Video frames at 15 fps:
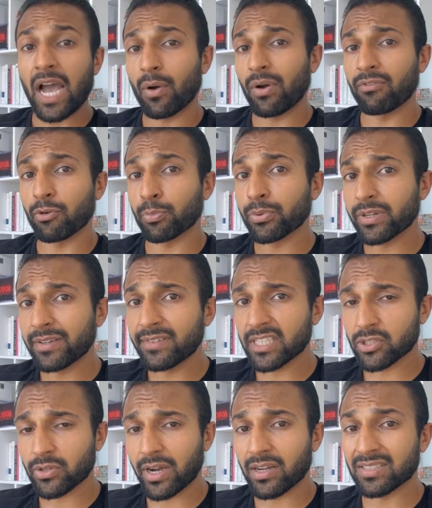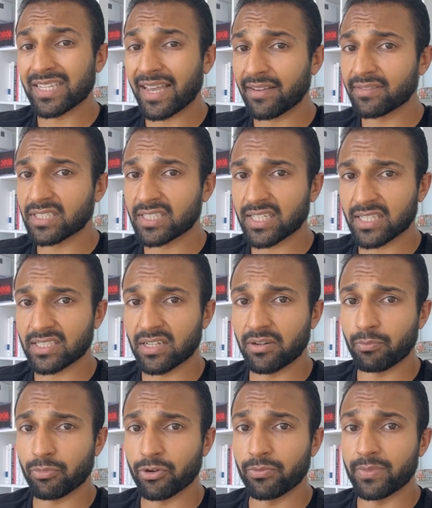However, previous trials have suggested
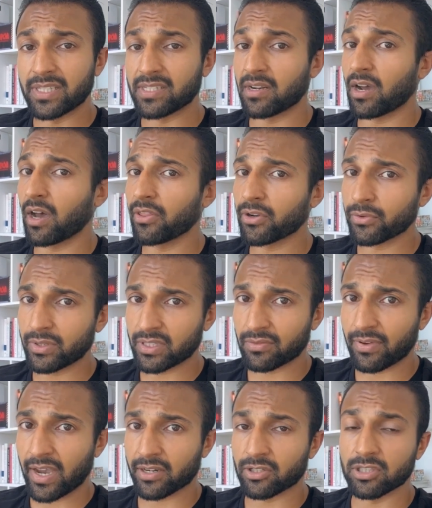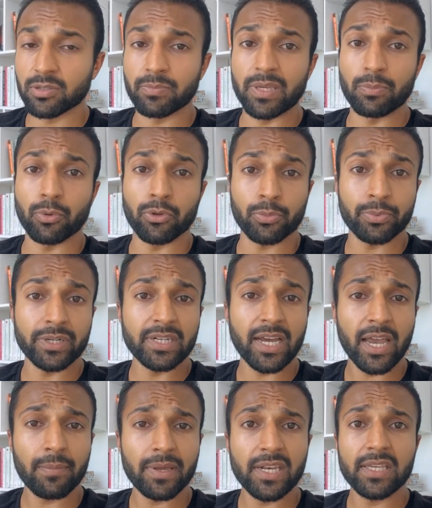improvements in other risk factors in people with
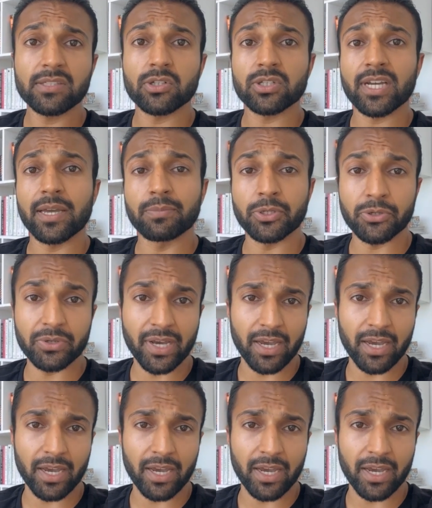prediabetes or type 2